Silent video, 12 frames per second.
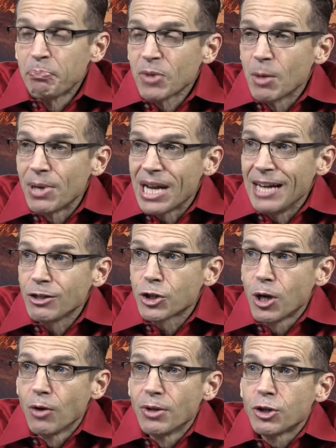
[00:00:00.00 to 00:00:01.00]
But I
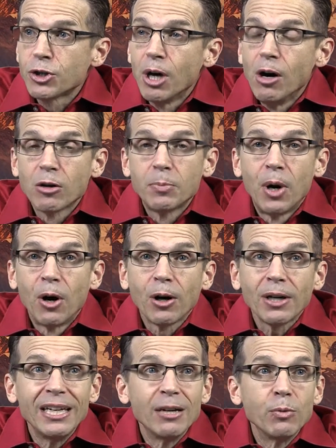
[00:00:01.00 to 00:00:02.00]
saw this dog park,
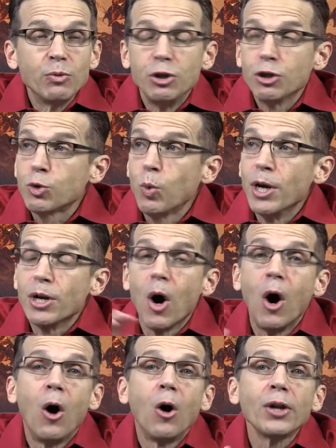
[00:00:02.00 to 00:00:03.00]
it just went
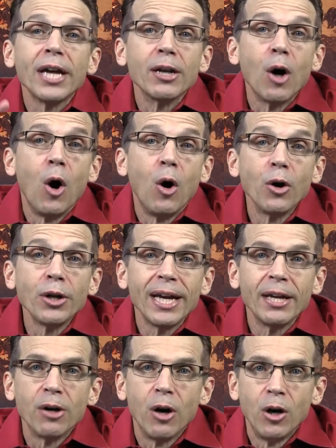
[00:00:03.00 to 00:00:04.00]
on and on
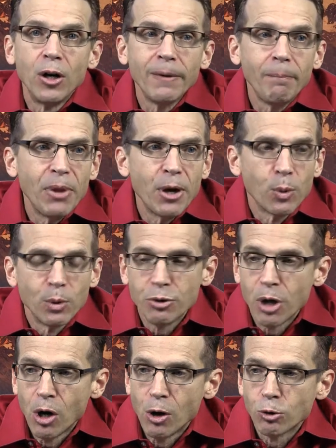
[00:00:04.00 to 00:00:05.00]
and on. There were
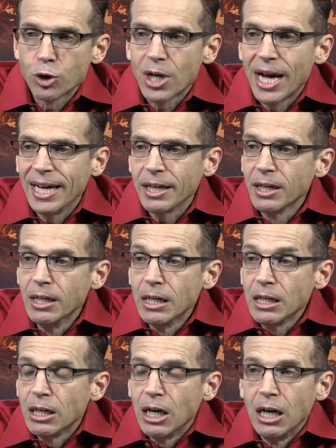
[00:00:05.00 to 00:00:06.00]
dogs like
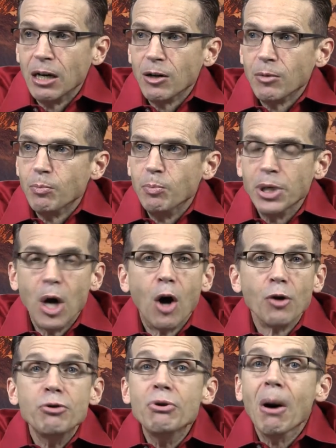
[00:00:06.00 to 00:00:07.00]
uh,
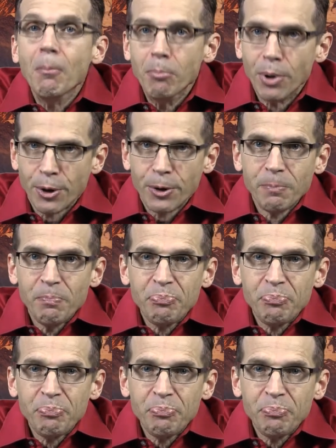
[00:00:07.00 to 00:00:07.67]
beyond number.